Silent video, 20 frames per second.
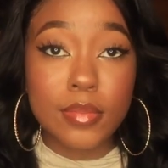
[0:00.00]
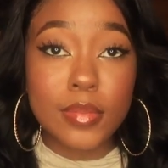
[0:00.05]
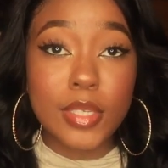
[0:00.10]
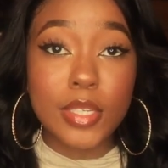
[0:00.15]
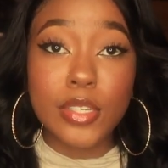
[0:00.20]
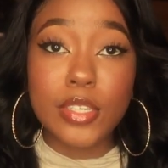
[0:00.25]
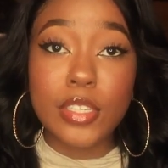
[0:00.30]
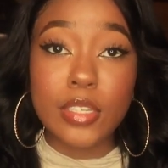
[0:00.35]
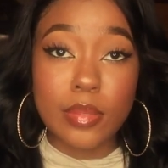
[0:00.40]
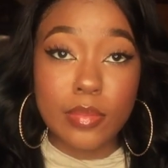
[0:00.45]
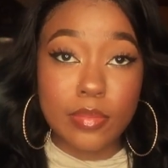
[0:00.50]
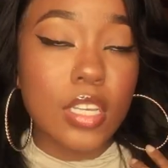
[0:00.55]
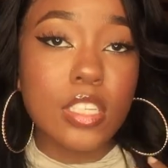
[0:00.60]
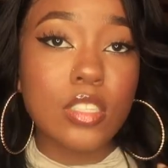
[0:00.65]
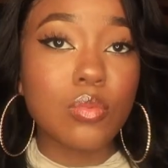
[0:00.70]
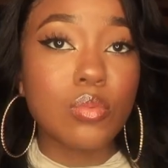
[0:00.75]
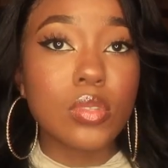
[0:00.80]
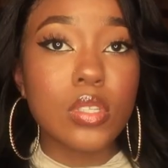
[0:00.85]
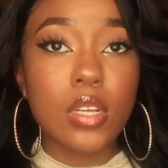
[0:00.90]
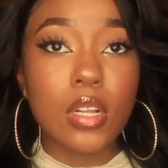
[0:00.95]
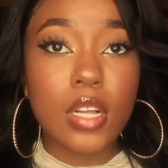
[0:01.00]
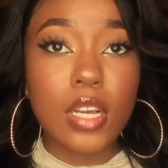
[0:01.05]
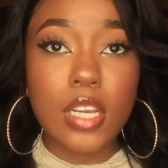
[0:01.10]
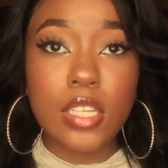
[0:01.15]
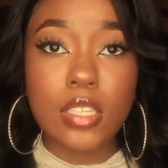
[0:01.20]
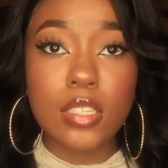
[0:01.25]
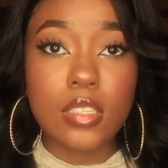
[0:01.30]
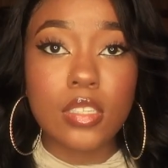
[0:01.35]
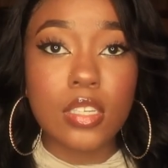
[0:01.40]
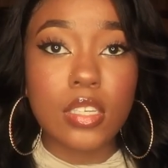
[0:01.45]
Period. That's really all I
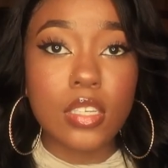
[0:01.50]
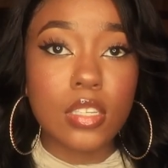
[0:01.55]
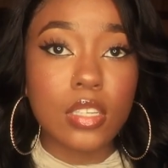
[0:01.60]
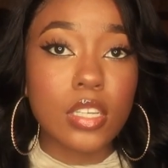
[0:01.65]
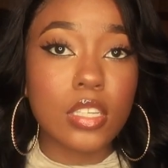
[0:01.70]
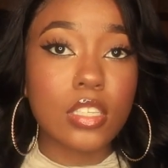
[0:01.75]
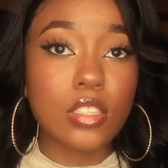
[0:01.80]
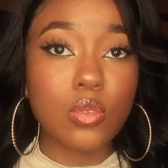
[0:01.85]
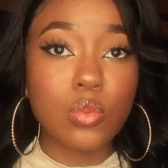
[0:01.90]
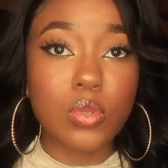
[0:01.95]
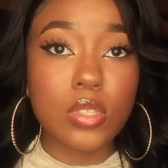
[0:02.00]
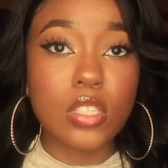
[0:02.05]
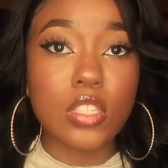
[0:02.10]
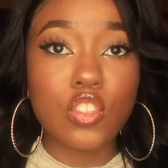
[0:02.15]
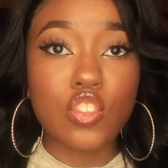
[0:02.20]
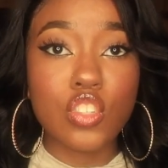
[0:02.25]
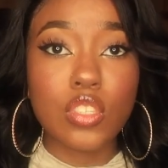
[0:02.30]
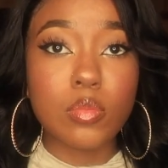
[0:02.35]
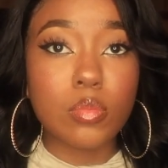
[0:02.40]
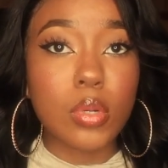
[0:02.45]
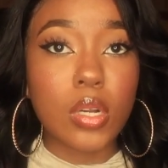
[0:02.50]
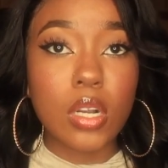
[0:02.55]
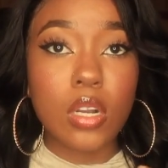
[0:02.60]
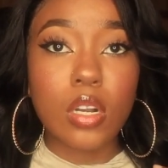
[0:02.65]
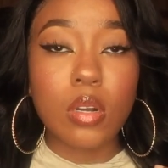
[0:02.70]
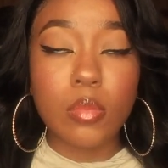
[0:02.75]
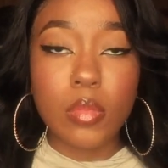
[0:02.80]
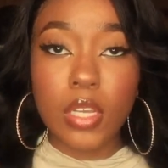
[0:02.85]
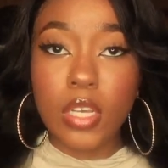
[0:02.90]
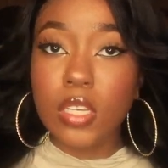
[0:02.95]
have to say. Like, this wig is just
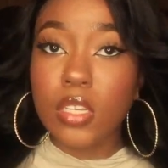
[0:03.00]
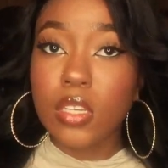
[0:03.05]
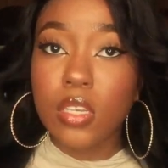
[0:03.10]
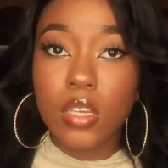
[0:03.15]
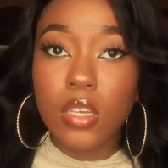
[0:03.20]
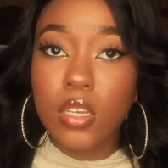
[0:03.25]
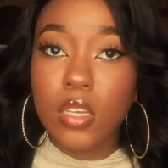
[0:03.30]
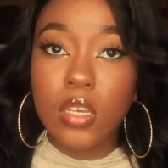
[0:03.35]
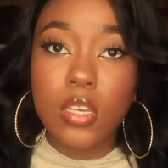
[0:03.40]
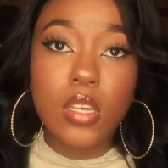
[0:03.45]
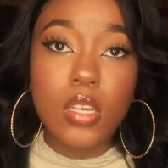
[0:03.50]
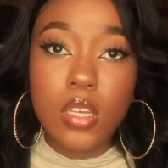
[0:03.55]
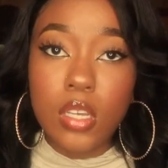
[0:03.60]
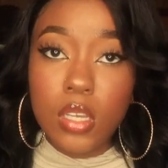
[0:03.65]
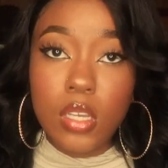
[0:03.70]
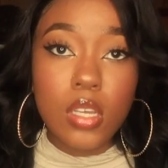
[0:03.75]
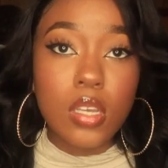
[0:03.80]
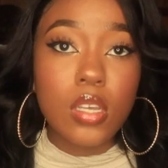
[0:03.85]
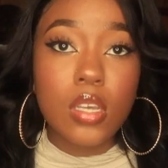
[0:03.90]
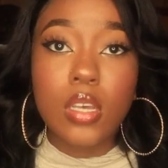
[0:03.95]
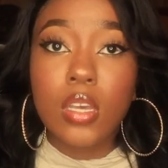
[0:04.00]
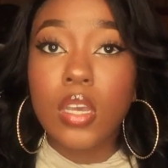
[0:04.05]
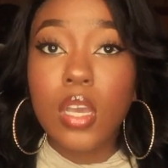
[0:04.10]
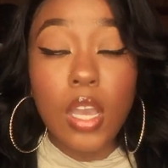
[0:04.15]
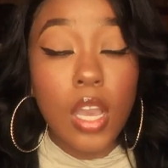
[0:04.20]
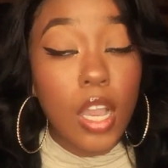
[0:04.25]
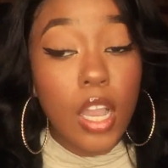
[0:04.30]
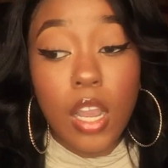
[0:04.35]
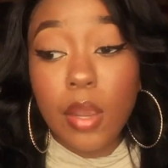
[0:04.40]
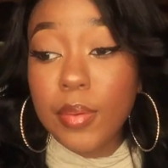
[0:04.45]
bomb. Like,
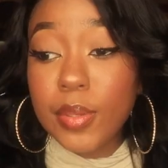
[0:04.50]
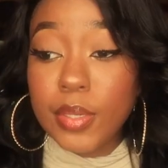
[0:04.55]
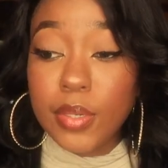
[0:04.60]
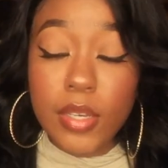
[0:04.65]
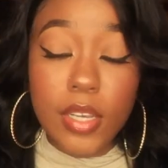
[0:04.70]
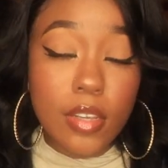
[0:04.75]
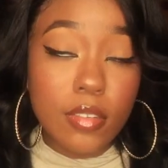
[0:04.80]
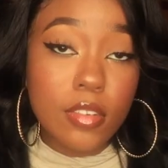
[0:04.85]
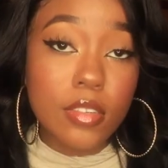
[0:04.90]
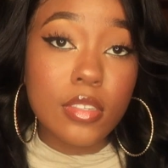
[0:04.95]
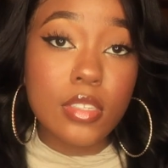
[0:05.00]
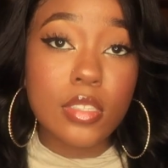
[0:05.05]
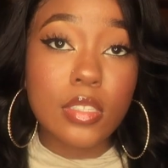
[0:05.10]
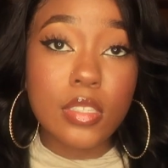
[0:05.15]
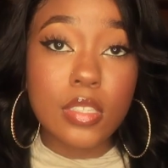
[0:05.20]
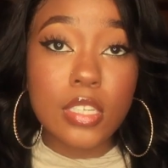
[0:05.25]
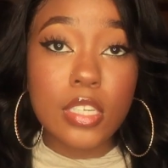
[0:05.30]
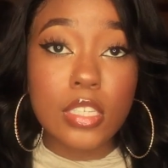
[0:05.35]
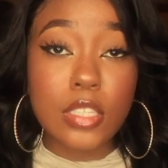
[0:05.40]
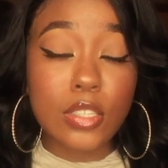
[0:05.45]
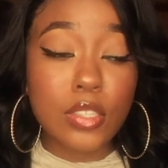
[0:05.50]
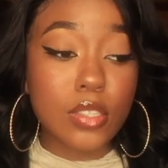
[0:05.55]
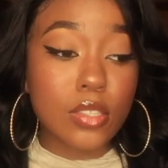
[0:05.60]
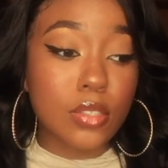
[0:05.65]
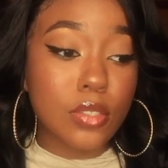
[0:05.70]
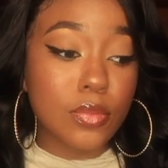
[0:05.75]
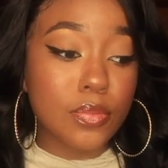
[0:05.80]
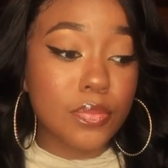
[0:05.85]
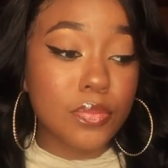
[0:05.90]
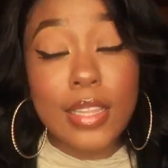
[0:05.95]
I really don't have nothing else to say.
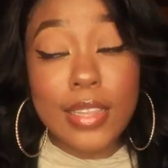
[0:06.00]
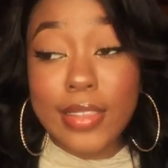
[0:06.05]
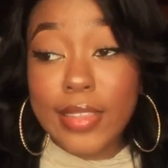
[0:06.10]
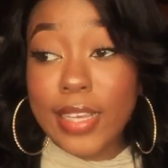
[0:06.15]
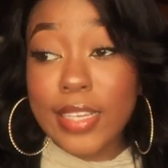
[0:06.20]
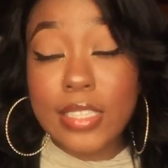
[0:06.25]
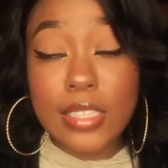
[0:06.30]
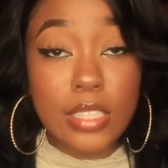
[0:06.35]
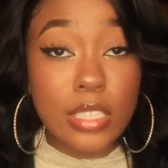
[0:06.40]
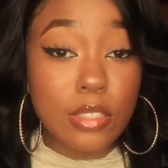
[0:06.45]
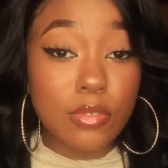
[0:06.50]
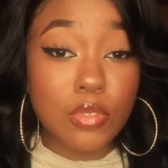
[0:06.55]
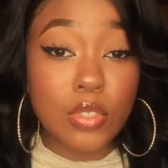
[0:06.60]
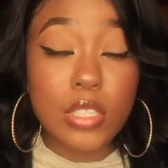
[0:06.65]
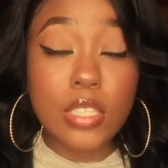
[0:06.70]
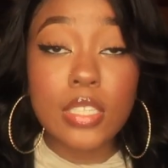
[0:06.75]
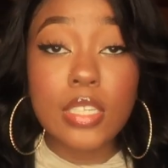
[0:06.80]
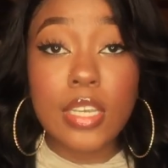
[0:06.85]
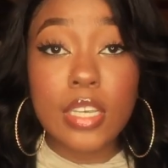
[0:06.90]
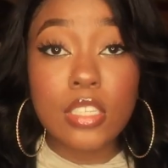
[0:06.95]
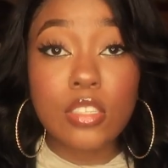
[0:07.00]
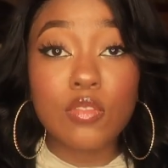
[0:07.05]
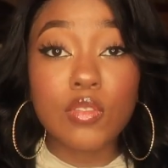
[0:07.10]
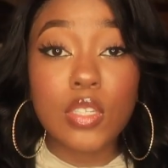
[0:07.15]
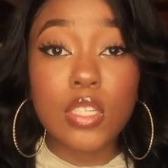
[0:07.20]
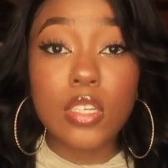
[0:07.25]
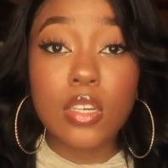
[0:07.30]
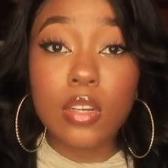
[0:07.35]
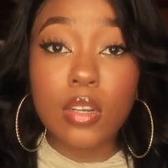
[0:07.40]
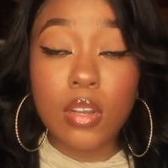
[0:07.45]
So that's it for today's
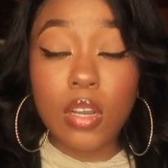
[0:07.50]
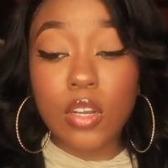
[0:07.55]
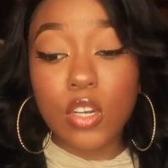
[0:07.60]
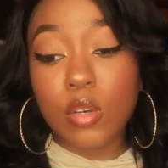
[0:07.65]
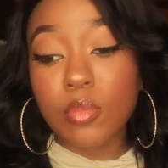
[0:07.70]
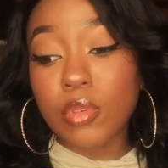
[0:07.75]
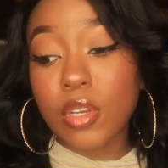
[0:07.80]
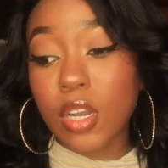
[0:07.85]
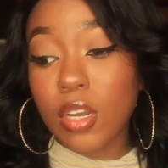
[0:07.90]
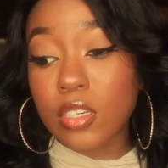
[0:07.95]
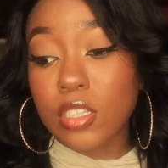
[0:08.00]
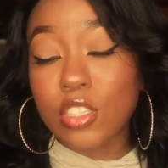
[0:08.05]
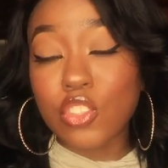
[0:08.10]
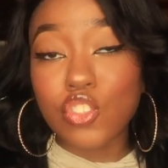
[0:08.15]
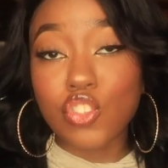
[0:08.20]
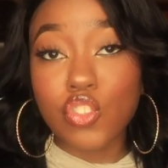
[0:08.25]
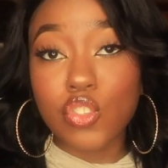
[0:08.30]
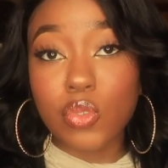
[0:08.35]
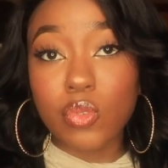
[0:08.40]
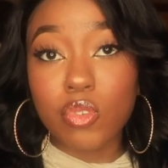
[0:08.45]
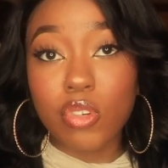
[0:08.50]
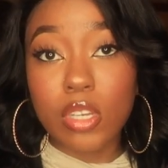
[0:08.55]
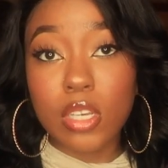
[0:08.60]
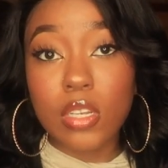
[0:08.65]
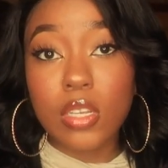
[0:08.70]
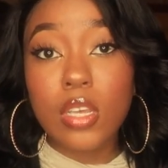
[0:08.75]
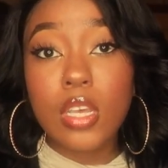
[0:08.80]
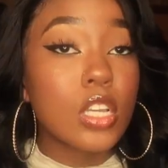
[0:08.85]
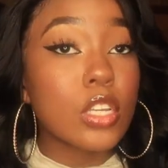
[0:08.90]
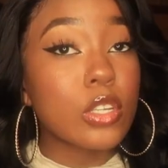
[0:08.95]
video. I hope y'all enjoyed.
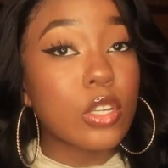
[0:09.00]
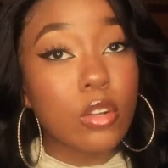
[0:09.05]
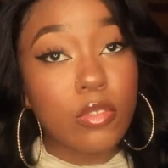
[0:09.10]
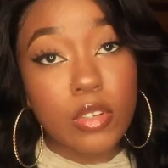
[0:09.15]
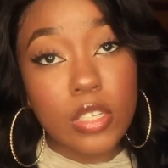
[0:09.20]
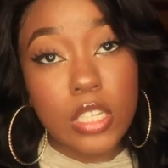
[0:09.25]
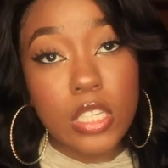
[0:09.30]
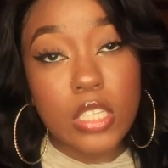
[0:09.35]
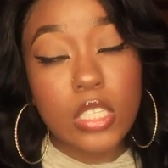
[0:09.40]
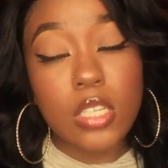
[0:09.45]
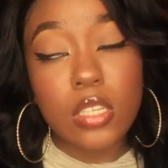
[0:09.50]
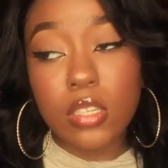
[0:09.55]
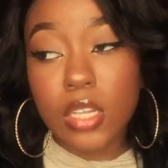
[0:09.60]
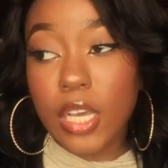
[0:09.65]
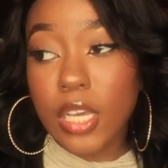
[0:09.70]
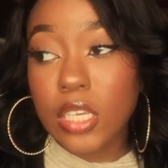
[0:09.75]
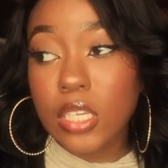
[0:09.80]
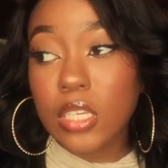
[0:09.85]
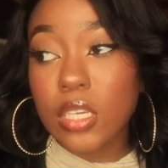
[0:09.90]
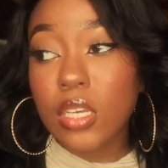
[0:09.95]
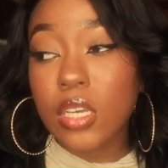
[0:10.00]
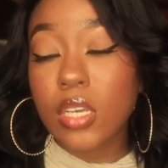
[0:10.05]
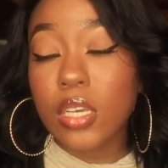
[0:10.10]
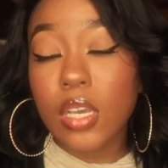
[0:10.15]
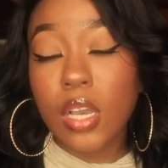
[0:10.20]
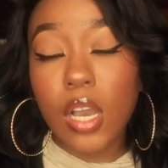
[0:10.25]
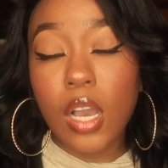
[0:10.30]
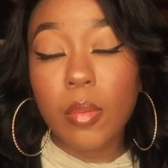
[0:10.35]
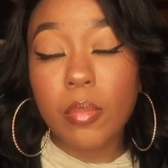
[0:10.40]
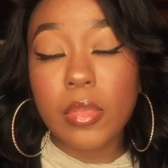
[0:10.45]
Don't forget to like,
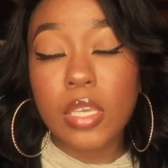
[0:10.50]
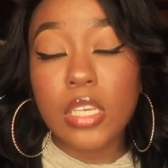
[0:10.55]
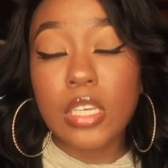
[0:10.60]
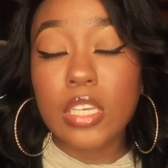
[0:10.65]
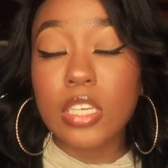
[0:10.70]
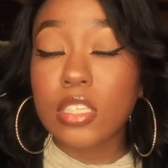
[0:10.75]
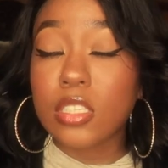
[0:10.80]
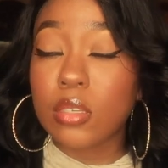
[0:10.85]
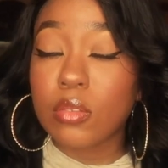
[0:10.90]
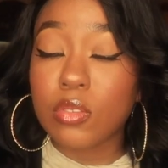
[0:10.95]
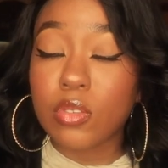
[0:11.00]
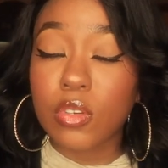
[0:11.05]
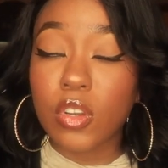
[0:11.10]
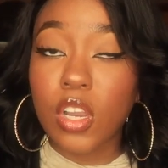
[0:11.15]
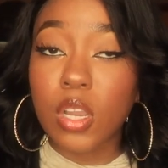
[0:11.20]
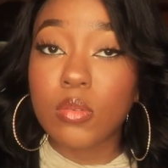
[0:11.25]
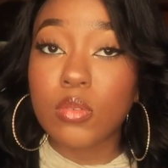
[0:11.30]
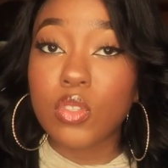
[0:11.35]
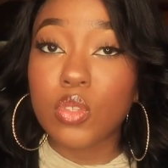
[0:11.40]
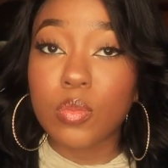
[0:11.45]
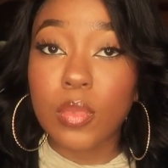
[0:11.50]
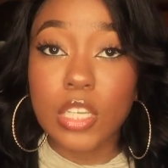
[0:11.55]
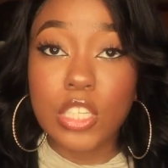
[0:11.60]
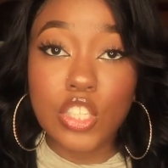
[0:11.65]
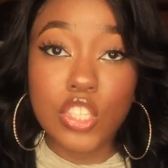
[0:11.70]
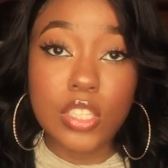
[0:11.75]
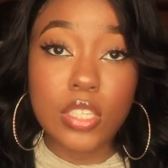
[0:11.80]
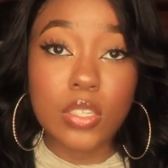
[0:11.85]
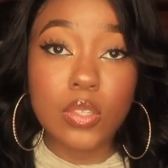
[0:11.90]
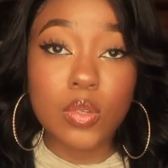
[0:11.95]
comment, and subscribe to my
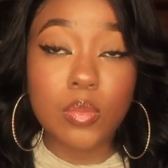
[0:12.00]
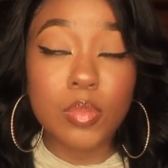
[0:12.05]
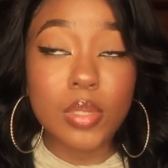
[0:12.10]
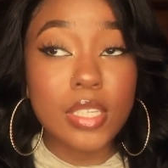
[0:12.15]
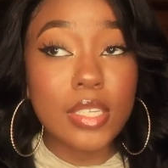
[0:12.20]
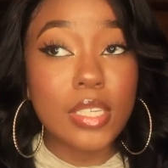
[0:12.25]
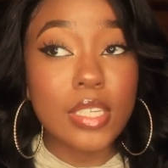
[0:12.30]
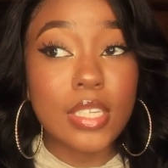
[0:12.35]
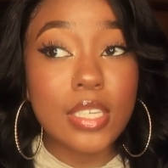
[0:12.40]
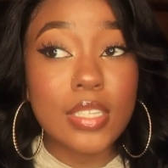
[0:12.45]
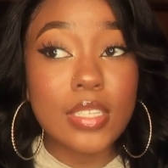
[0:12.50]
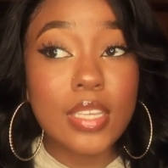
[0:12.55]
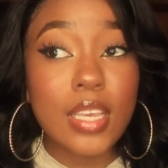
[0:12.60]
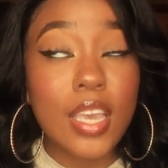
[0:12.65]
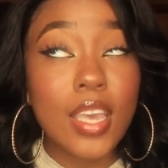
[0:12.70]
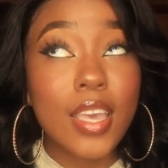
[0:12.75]
channel, please.